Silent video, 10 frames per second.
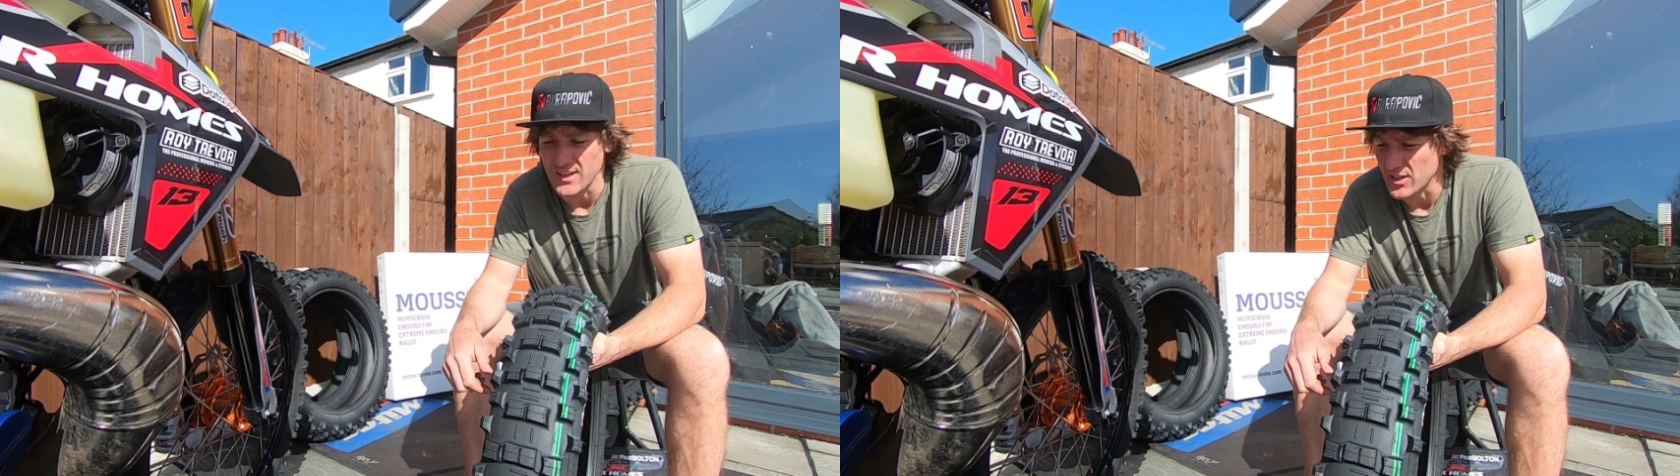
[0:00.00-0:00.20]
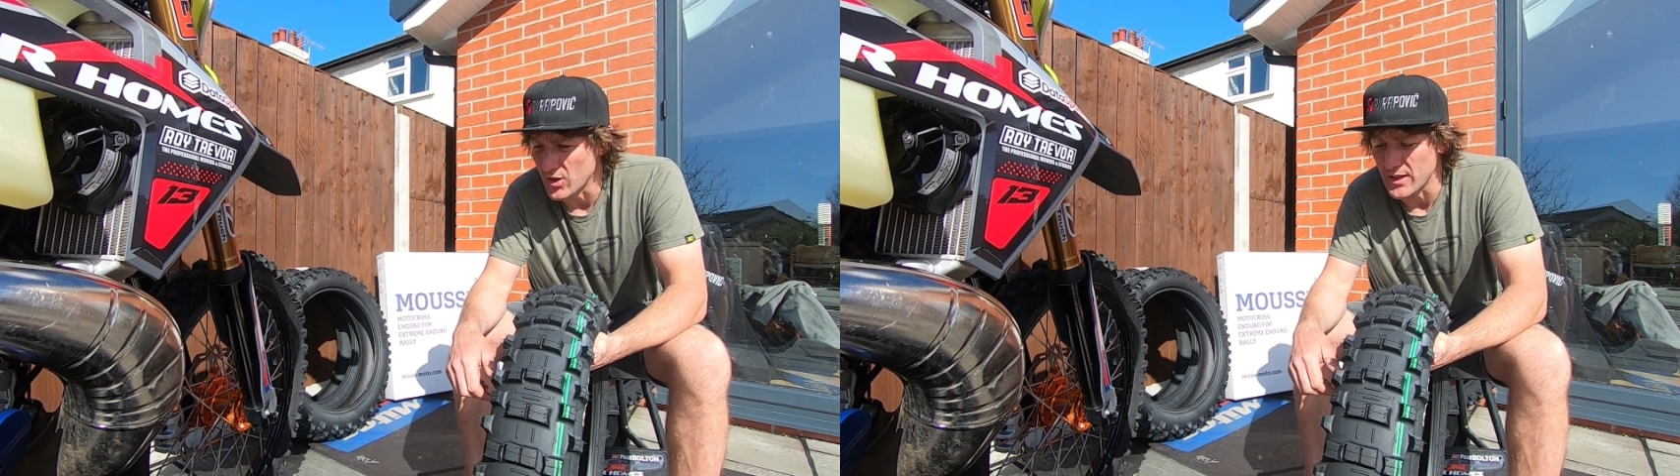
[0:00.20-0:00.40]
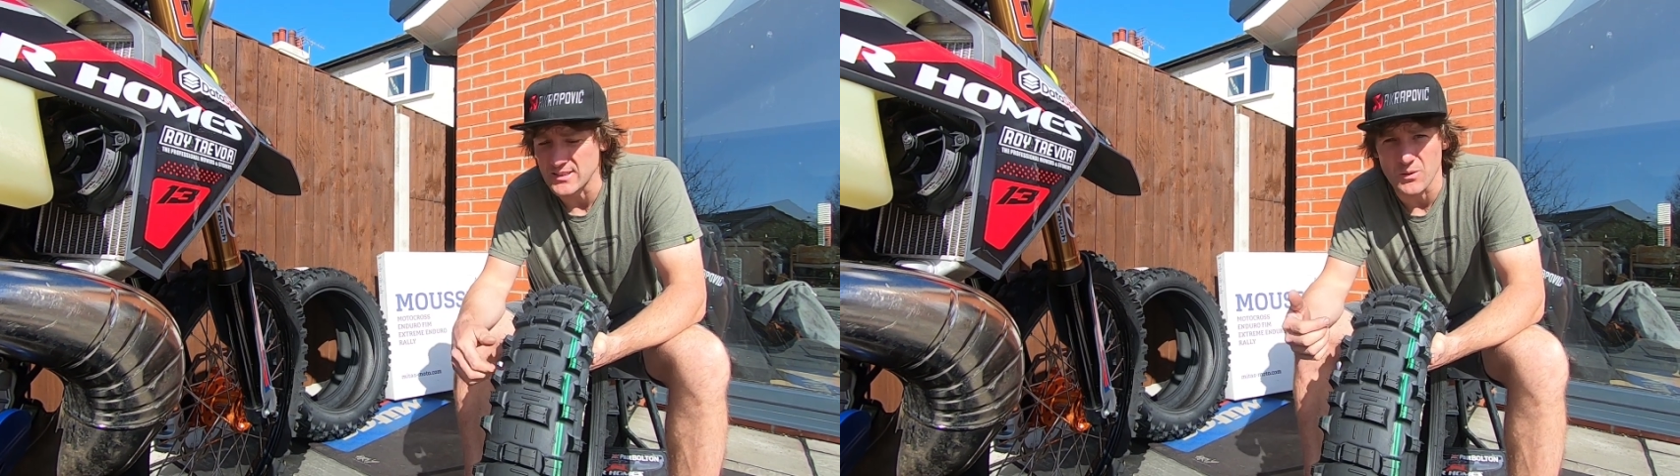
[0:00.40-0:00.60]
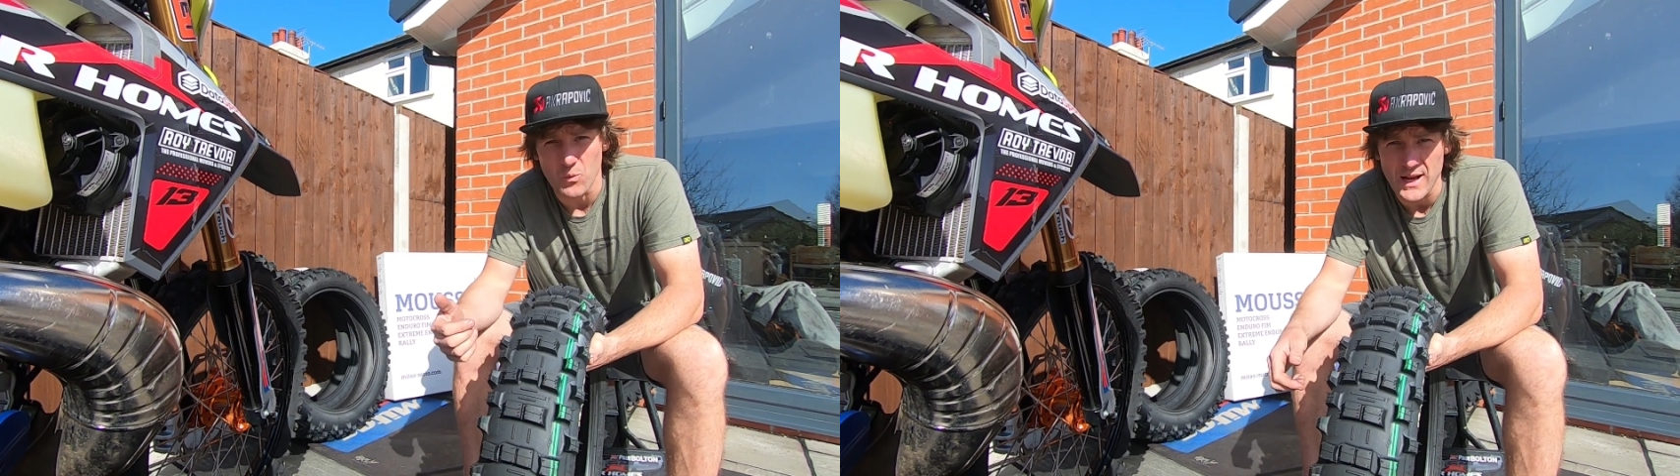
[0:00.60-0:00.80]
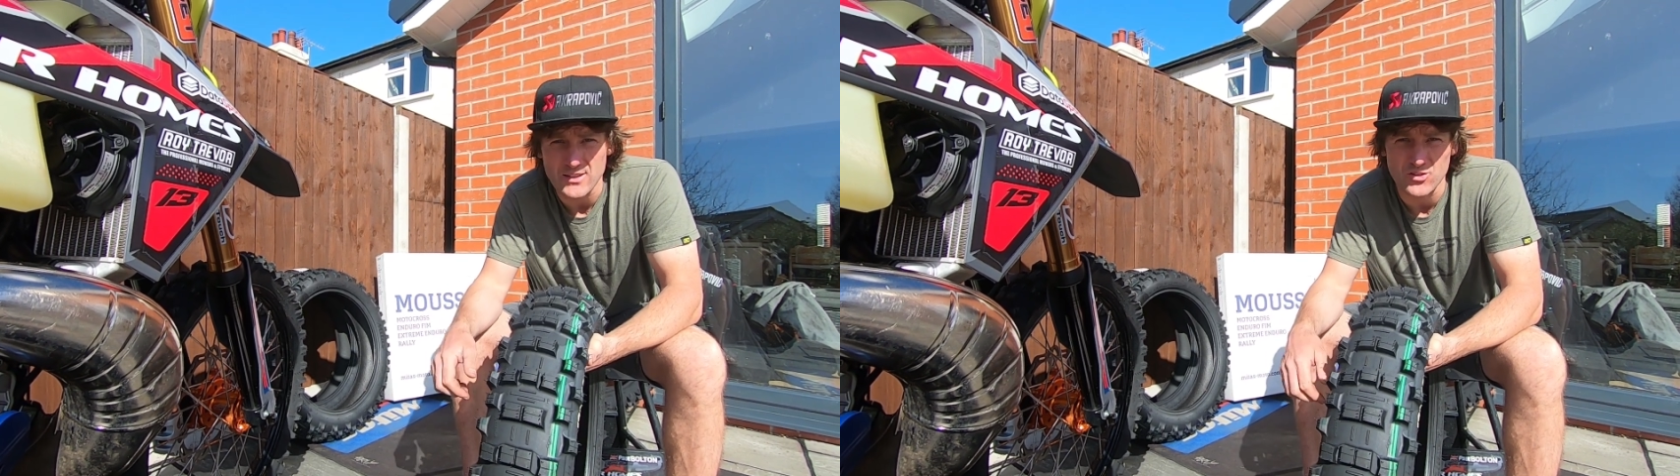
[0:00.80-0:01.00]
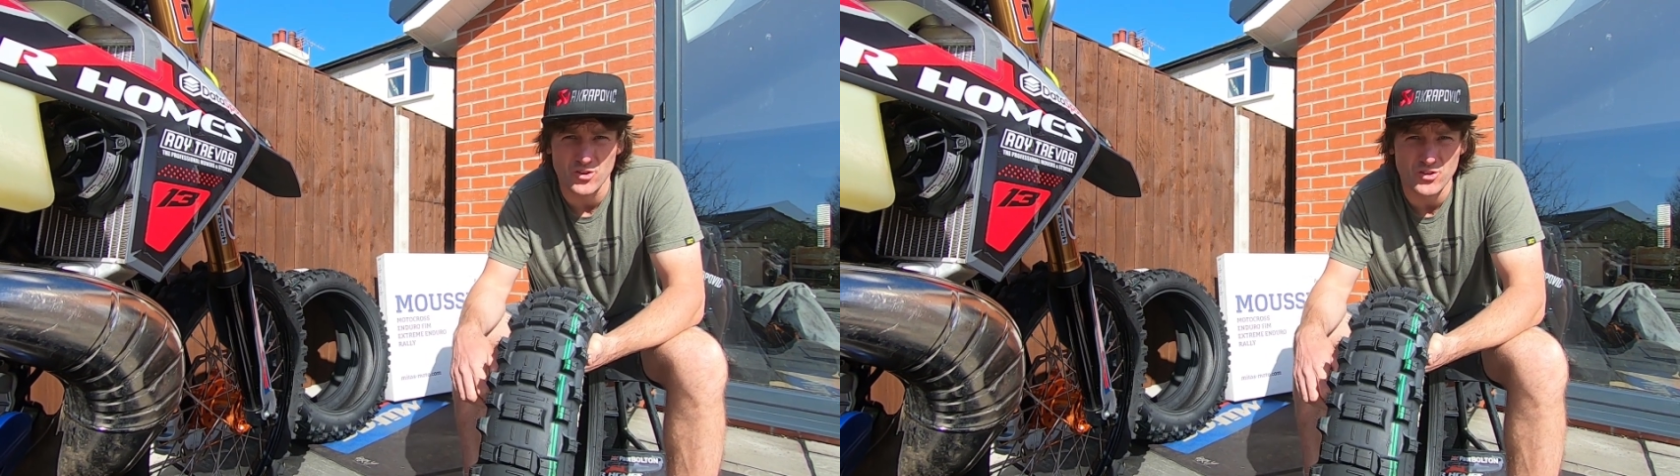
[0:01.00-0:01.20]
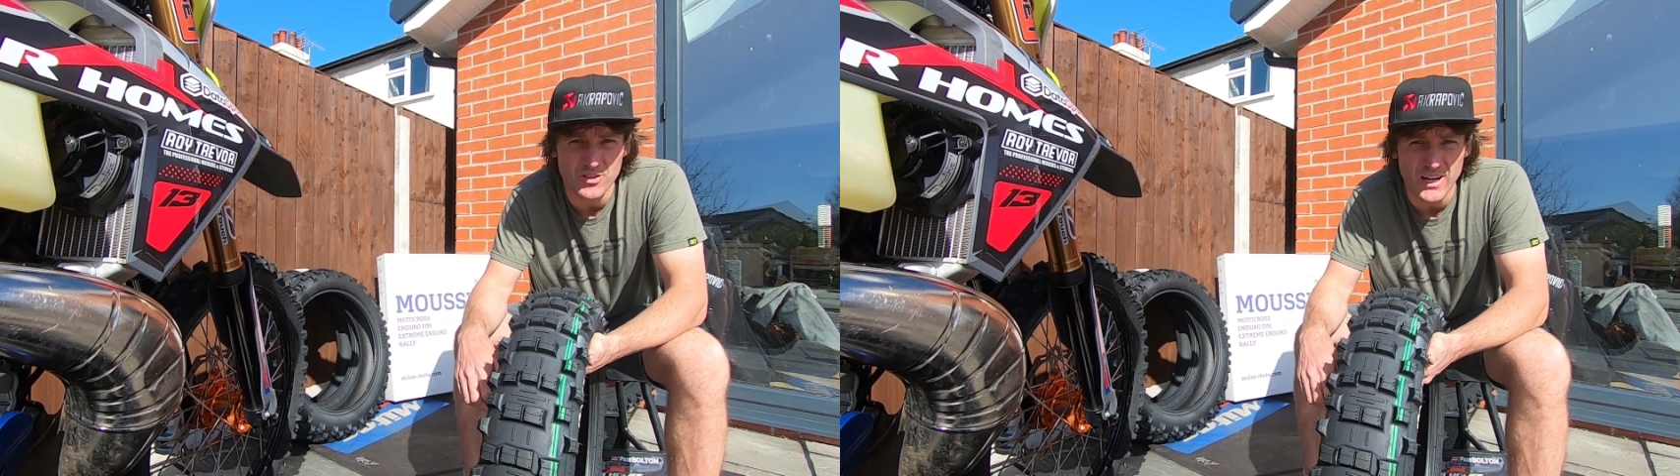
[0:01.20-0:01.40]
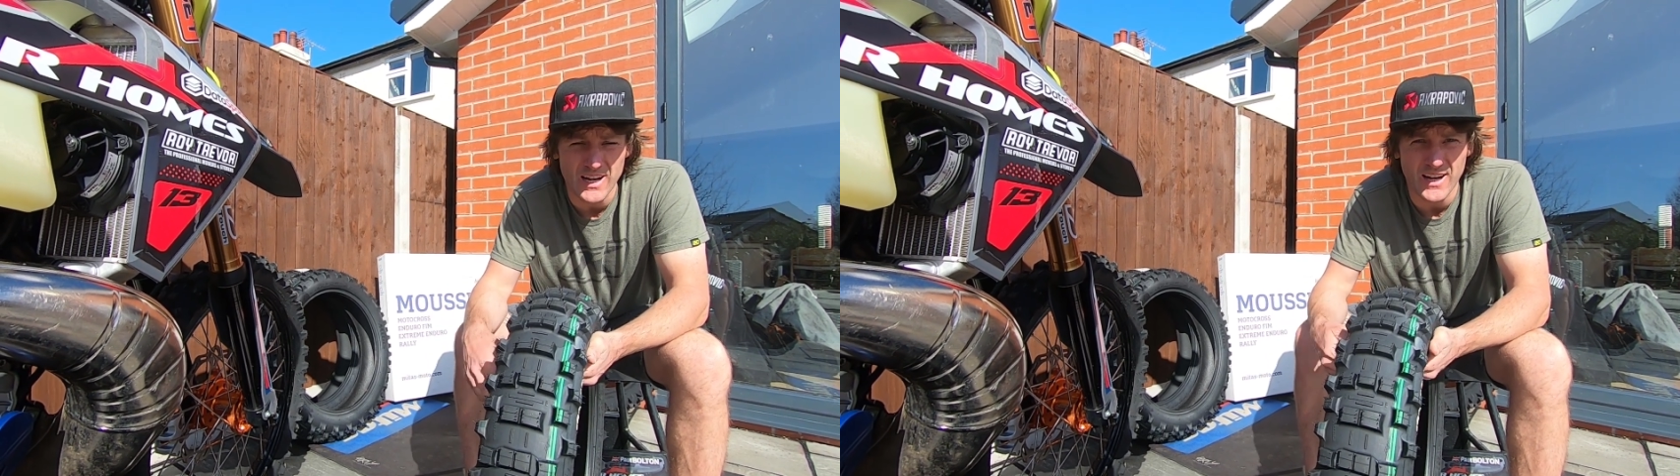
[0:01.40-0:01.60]
you know, is it wet or
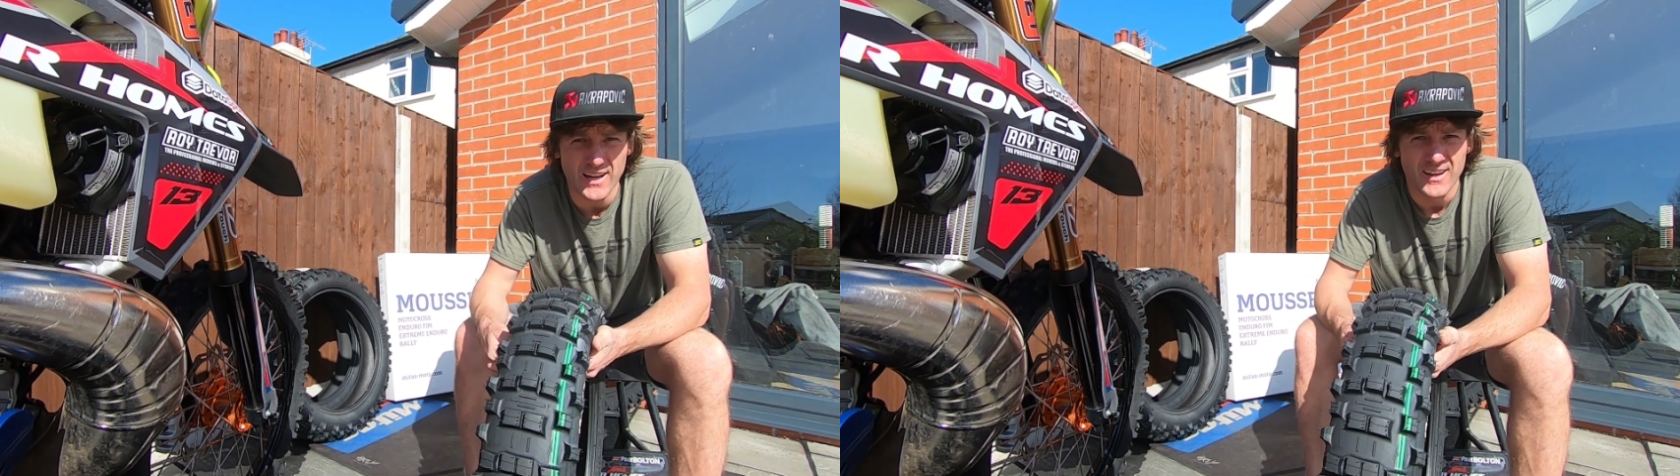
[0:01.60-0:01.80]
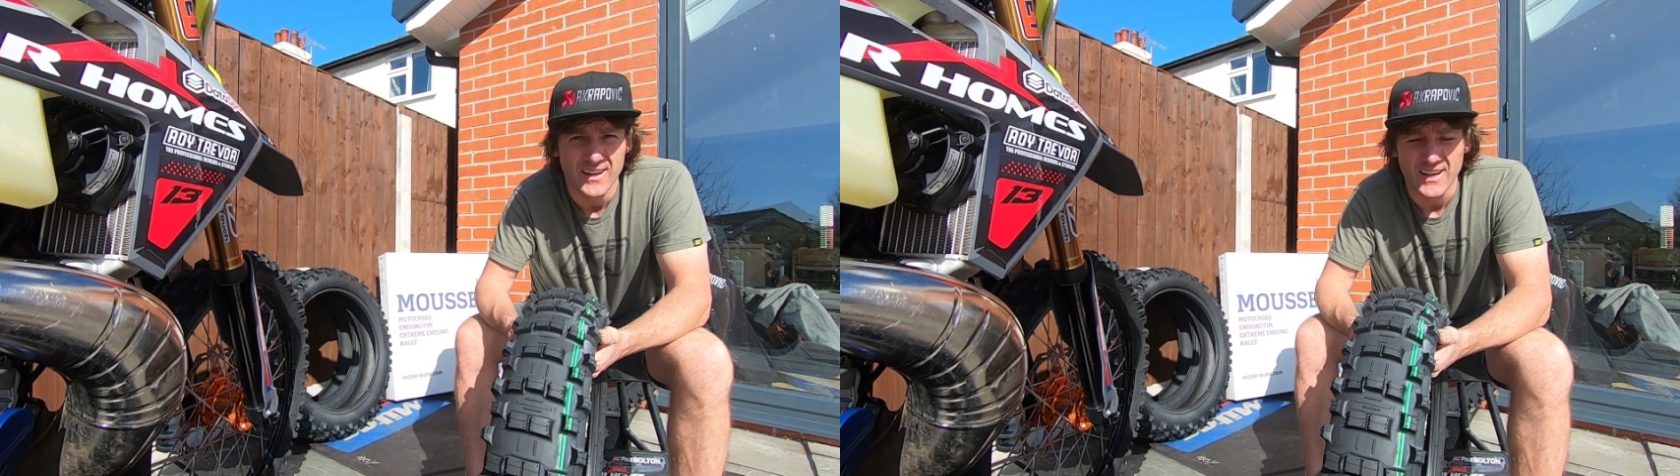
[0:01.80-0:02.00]
dry,